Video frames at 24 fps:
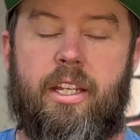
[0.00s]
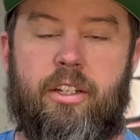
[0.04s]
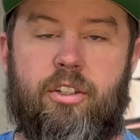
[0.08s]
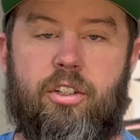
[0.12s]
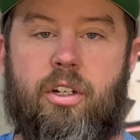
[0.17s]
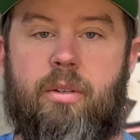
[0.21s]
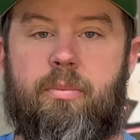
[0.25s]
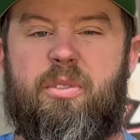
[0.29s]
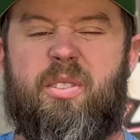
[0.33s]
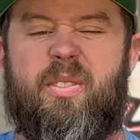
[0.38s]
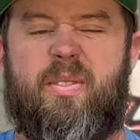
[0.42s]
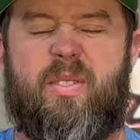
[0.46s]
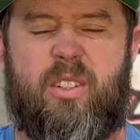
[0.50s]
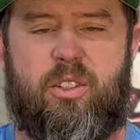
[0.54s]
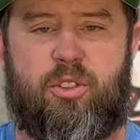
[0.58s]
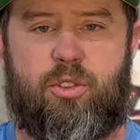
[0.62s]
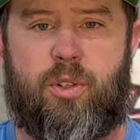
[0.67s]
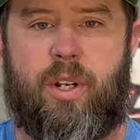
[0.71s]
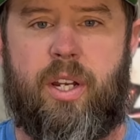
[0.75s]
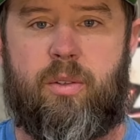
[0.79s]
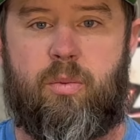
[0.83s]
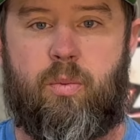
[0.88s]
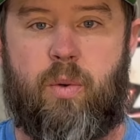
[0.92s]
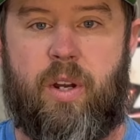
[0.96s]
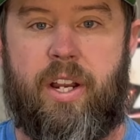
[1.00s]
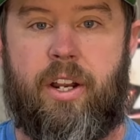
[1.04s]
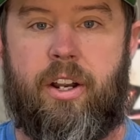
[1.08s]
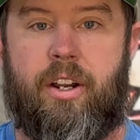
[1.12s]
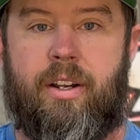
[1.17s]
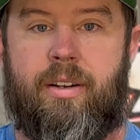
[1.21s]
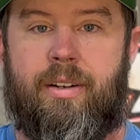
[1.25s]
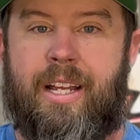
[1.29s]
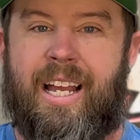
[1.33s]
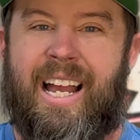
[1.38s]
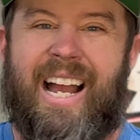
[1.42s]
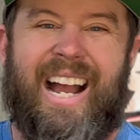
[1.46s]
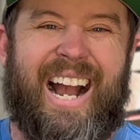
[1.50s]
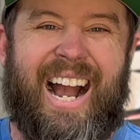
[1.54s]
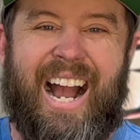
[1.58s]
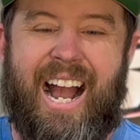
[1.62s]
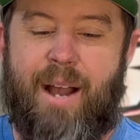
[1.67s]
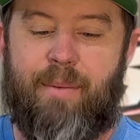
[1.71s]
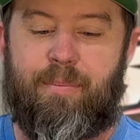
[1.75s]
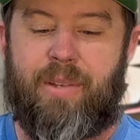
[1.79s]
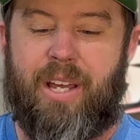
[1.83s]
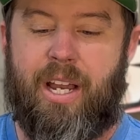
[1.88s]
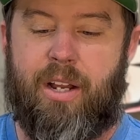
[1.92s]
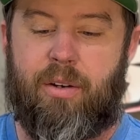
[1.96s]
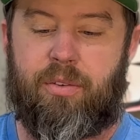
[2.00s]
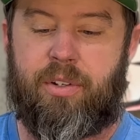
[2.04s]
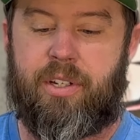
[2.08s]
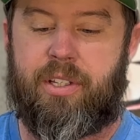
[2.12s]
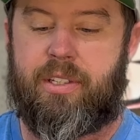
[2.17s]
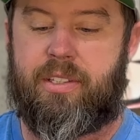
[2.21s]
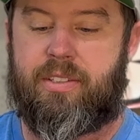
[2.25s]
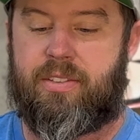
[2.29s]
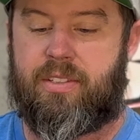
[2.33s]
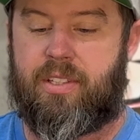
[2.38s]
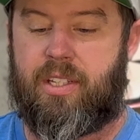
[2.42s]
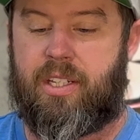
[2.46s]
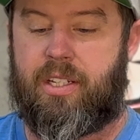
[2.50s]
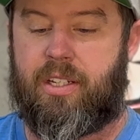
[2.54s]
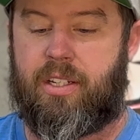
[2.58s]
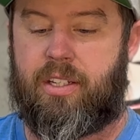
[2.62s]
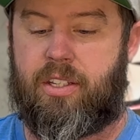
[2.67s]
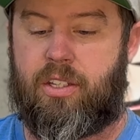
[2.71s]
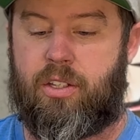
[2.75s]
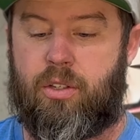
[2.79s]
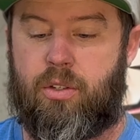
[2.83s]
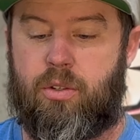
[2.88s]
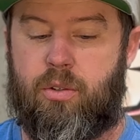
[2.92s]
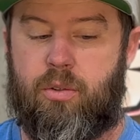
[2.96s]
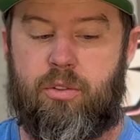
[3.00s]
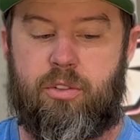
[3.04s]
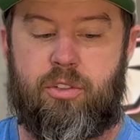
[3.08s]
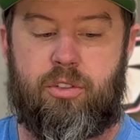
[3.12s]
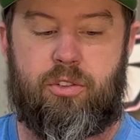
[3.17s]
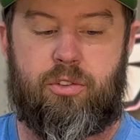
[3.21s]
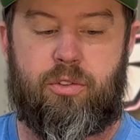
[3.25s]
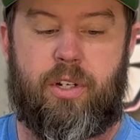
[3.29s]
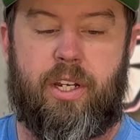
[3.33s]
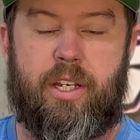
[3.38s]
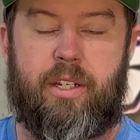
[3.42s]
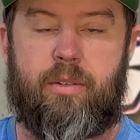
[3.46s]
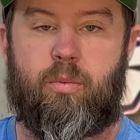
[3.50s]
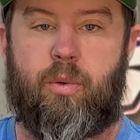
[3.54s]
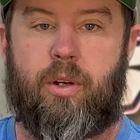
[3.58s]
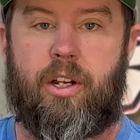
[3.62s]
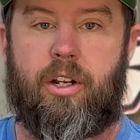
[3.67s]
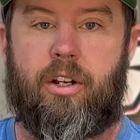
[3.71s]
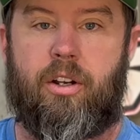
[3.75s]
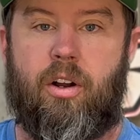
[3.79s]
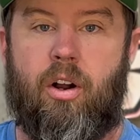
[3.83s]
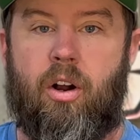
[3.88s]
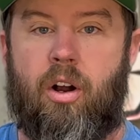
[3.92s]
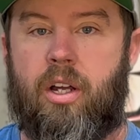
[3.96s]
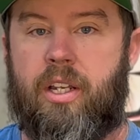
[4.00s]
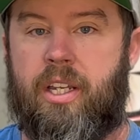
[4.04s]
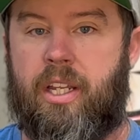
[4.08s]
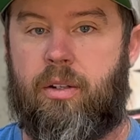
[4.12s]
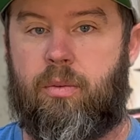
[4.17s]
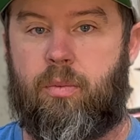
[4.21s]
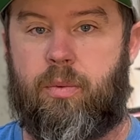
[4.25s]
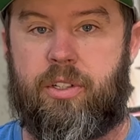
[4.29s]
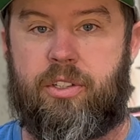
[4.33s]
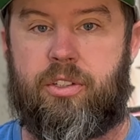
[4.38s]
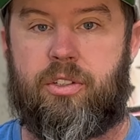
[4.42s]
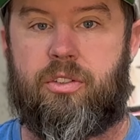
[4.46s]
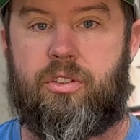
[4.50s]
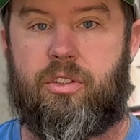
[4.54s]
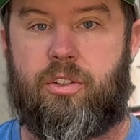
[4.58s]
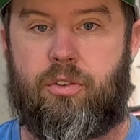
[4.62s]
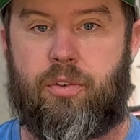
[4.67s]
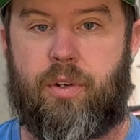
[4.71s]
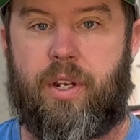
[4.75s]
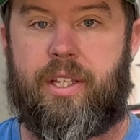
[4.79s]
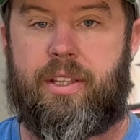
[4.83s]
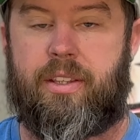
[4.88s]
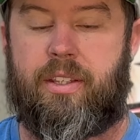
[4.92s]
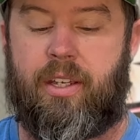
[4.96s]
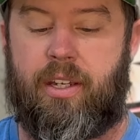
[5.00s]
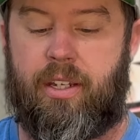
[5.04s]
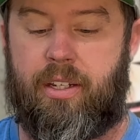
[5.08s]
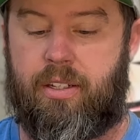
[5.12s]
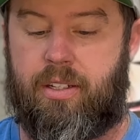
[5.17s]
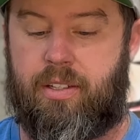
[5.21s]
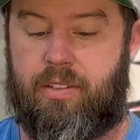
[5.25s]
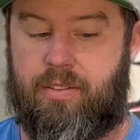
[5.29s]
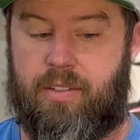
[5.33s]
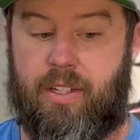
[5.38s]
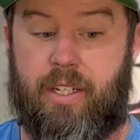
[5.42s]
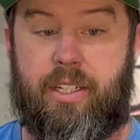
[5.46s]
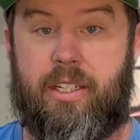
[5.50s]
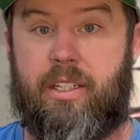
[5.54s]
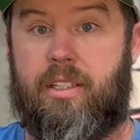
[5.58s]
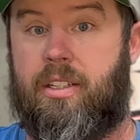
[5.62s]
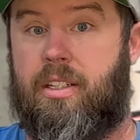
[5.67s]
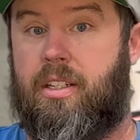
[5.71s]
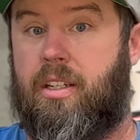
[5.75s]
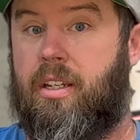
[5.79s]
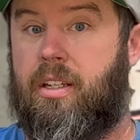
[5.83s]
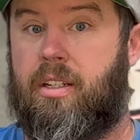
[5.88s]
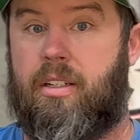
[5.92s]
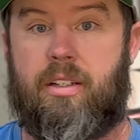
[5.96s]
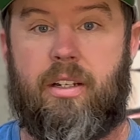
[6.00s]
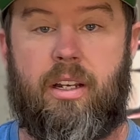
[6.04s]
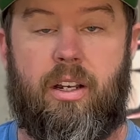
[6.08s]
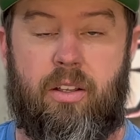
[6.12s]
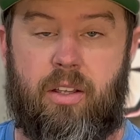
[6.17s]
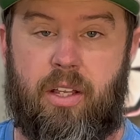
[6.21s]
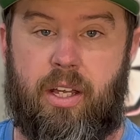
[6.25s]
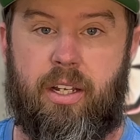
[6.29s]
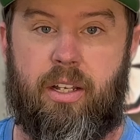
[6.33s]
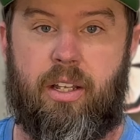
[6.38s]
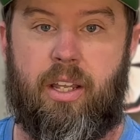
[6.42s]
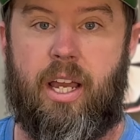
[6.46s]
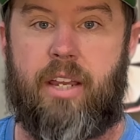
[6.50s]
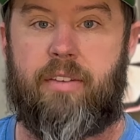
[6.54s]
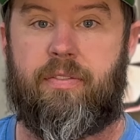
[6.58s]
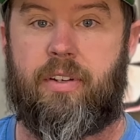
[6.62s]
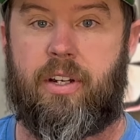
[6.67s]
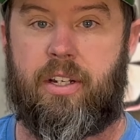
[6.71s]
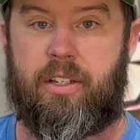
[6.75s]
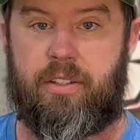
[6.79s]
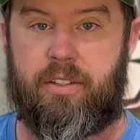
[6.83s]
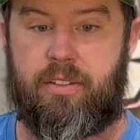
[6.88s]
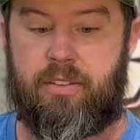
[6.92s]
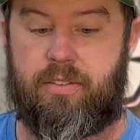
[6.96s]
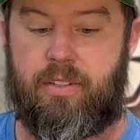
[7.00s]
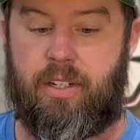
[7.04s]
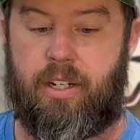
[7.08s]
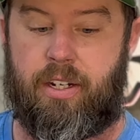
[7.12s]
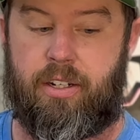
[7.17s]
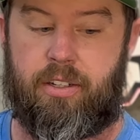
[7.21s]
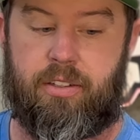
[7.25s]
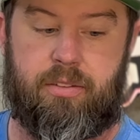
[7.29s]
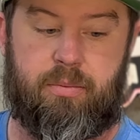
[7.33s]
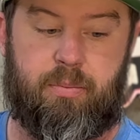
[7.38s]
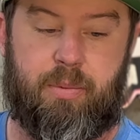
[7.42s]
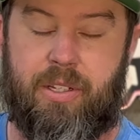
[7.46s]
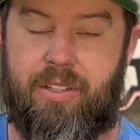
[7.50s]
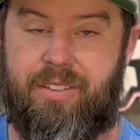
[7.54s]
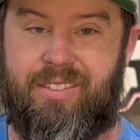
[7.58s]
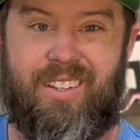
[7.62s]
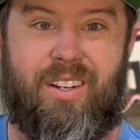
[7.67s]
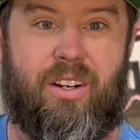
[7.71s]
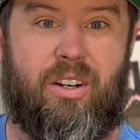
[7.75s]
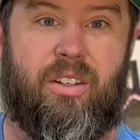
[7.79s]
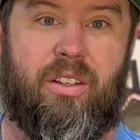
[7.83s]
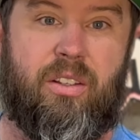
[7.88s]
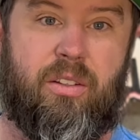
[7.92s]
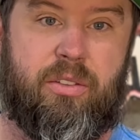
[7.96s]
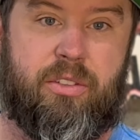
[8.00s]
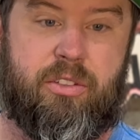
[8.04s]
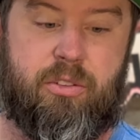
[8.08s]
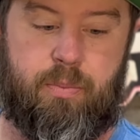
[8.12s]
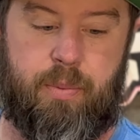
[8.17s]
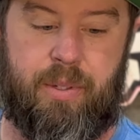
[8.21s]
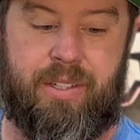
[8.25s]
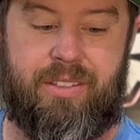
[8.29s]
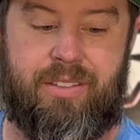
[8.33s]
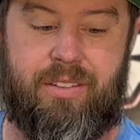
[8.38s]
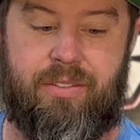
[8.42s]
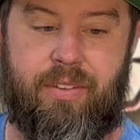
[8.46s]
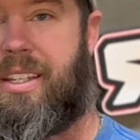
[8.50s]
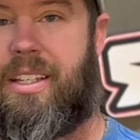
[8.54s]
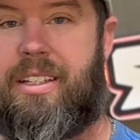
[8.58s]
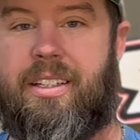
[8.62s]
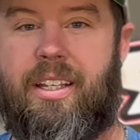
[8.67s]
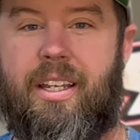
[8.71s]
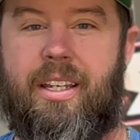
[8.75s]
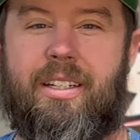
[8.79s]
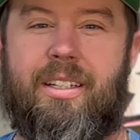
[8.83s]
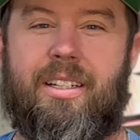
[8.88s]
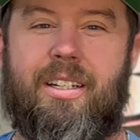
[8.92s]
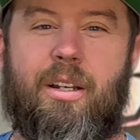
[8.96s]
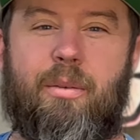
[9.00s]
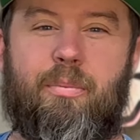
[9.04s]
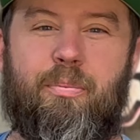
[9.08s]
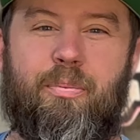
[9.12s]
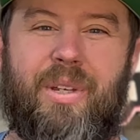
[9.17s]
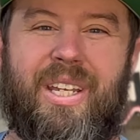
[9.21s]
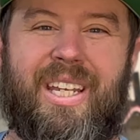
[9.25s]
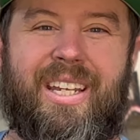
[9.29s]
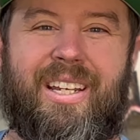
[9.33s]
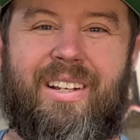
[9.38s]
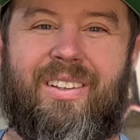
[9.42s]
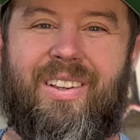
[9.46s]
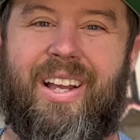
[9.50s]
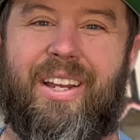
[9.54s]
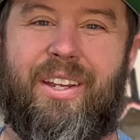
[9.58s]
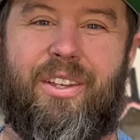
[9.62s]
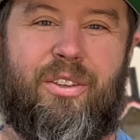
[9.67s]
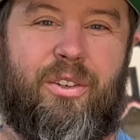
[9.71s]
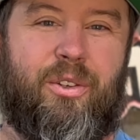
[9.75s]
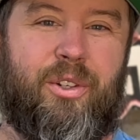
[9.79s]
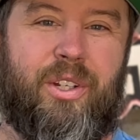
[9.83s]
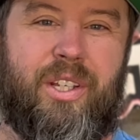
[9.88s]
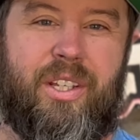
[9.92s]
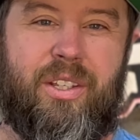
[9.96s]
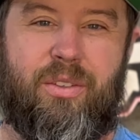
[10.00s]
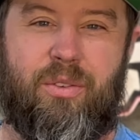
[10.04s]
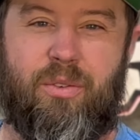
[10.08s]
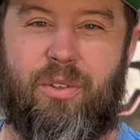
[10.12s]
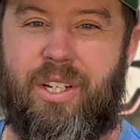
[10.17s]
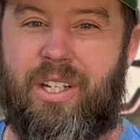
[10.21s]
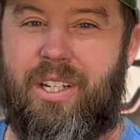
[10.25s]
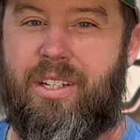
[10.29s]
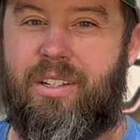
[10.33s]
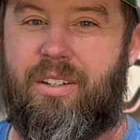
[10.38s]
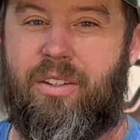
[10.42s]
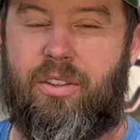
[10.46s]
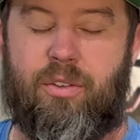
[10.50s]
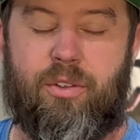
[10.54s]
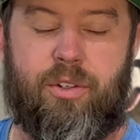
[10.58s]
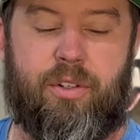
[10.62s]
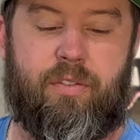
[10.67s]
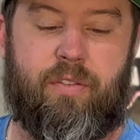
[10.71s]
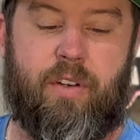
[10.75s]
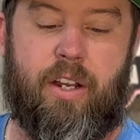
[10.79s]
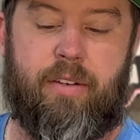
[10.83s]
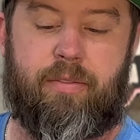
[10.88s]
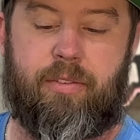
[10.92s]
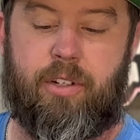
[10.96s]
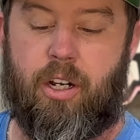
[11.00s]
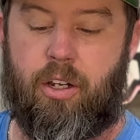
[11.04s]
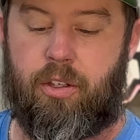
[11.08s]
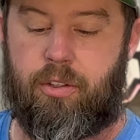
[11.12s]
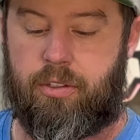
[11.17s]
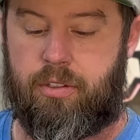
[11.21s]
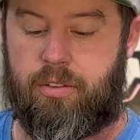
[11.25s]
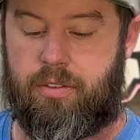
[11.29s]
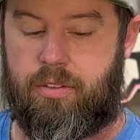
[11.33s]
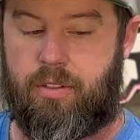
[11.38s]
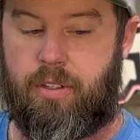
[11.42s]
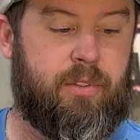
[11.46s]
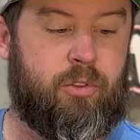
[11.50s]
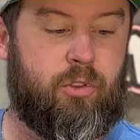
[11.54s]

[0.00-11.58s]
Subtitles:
In terms of the tread wear, I'm not really seeing a huge tread wear on it, which is a great thing because I can get a lot of life out of these tires because they are a little expensive. I think they ended up being like $33 to $35.